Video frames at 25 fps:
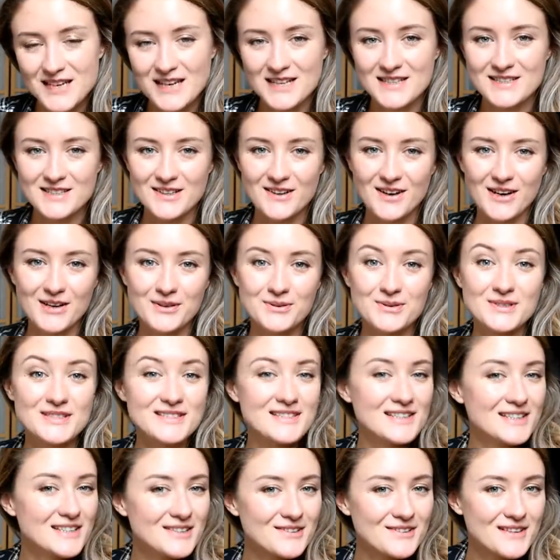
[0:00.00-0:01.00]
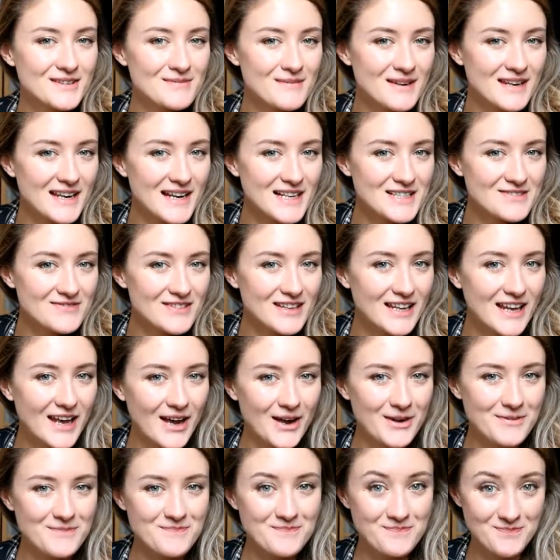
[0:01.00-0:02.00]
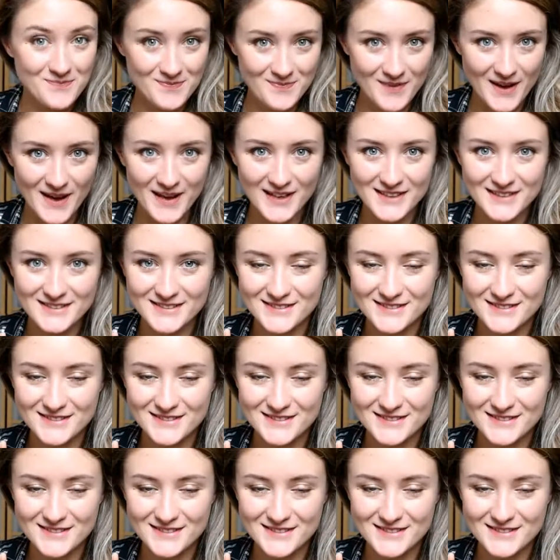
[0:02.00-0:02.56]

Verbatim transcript: So I will see you in my next video. Bye.